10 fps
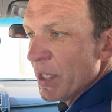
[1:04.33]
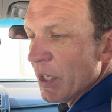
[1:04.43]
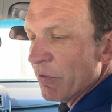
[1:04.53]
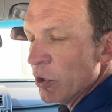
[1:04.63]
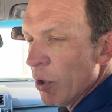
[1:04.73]

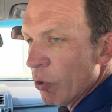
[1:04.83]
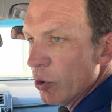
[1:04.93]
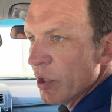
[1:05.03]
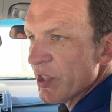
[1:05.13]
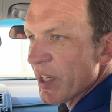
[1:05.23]
If you don't
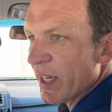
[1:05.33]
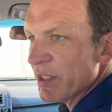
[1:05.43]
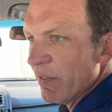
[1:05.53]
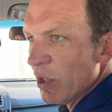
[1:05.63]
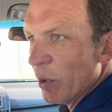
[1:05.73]
do this
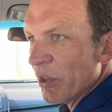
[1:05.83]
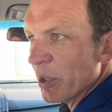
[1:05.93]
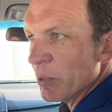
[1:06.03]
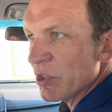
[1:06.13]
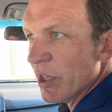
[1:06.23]
activity with
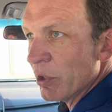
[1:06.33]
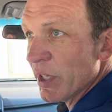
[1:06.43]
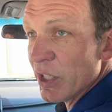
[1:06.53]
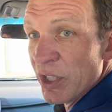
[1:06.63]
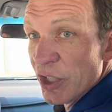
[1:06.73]
them and you say, okay,
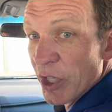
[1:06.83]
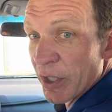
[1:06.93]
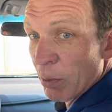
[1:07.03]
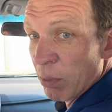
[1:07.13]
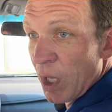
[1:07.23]
you need to
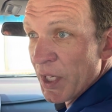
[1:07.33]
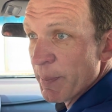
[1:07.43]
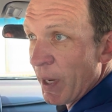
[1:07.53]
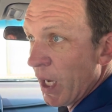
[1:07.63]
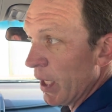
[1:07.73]
check your blind
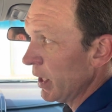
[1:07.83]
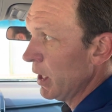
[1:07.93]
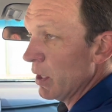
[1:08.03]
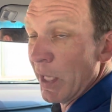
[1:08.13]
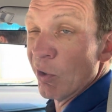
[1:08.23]
spot,
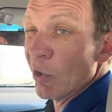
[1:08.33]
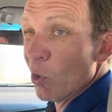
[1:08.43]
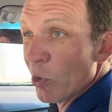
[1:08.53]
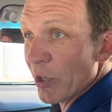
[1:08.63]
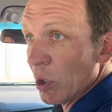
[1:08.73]
they don't know
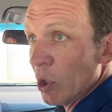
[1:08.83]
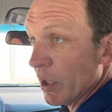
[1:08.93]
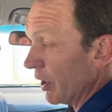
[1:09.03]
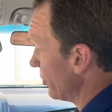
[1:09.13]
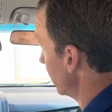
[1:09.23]
where they're
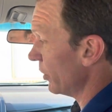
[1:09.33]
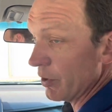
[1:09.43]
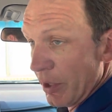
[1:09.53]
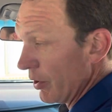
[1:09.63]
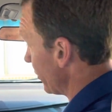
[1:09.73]
looking. So
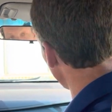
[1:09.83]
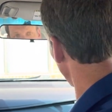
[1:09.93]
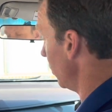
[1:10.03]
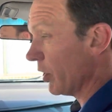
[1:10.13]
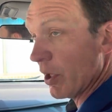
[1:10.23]
they're just kind
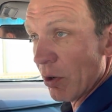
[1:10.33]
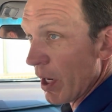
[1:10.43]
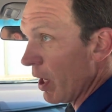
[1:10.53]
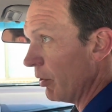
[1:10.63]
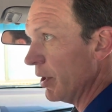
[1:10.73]
of looking
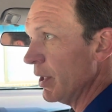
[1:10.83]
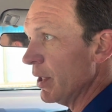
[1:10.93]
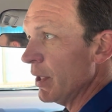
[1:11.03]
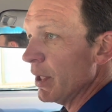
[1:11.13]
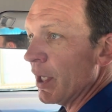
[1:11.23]
around
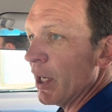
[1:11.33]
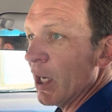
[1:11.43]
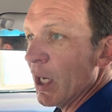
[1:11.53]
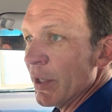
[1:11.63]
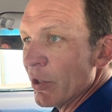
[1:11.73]

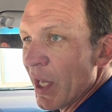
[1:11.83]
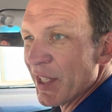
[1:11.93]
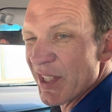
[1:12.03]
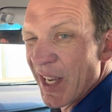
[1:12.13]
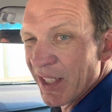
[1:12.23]
and they're not
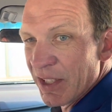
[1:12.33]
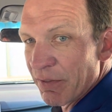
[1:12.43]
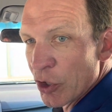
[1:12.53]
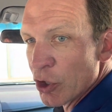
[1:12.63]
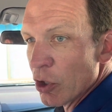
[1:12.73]
exactly
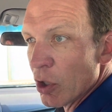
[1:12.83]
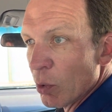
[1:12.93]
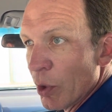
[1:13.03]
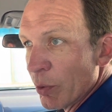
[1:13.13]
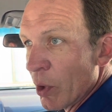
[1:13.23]
for sure
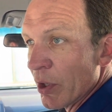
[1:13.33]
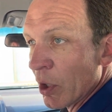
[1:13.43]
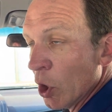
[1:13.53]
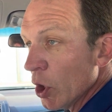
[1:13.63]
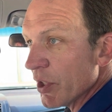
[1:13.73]
where
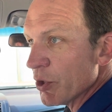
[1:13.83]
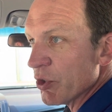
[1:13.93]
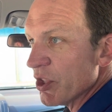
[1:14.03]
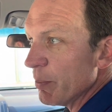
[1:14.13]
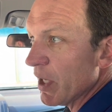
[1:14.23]
they're looking. So
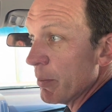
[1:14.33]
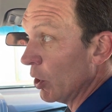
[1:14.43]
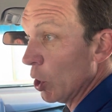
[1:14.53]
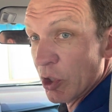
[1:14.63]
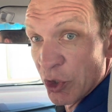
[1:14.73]
sometimes
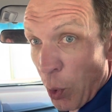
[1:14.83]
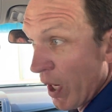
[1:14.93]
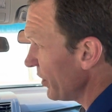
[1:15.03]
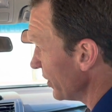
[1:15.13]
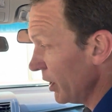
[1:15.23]
they'll look
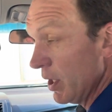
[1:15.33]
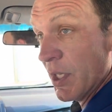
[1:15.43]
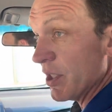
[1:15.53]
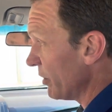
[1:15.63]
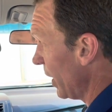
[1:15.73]
twice.
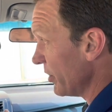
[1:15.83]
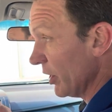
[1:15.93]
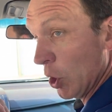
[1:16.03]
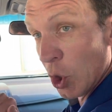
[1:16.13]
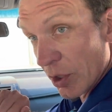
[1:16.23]
Sometimes
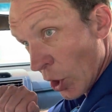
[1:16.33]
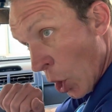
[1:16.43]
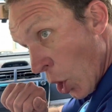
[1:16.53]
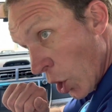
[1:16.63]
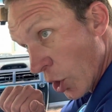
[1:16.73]
they'll look
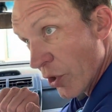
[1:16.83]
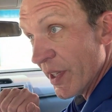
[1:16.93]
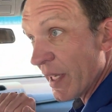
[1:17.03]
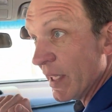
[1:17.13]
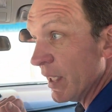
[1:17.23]
longer than
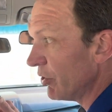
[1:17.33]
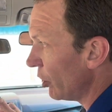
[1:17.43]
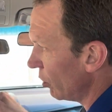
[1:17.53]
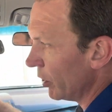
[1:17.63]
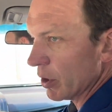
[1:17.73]
they need
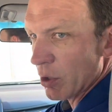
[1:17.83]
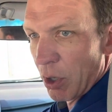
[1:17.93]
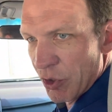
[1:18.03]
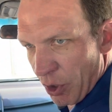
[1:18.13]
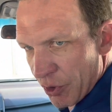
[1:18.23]
to and the
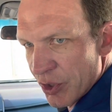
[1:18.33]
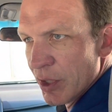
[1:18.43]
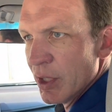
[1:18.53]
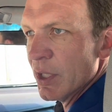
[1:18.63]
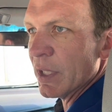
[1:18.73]
car starts
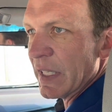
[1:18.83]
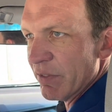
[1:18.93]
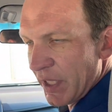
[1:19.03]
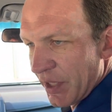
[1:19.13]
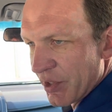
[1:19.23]

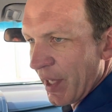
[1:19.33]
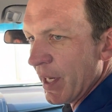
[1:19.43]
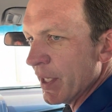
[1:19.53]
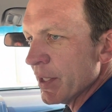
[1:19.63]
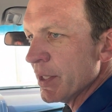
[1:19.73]
leaving its lane.